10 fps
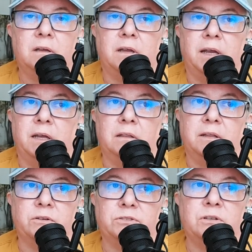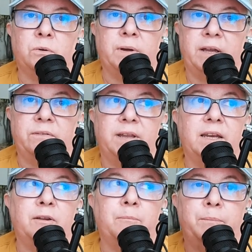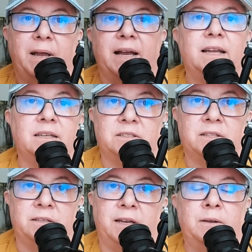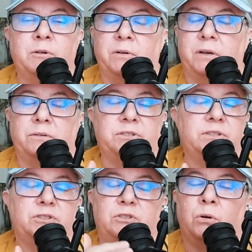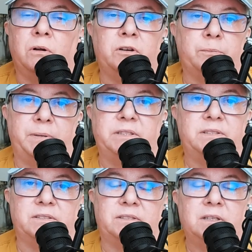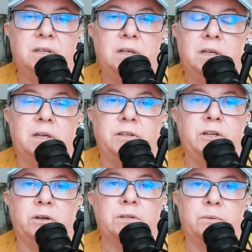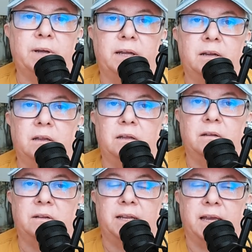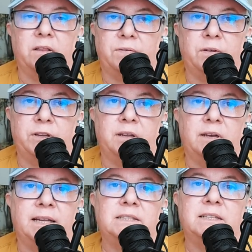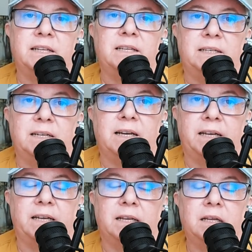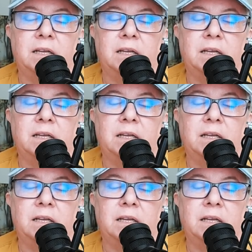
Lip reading: And there was no way of getting back into the neighborhood. It was just torn to pieces in the earthquake in California in 1989.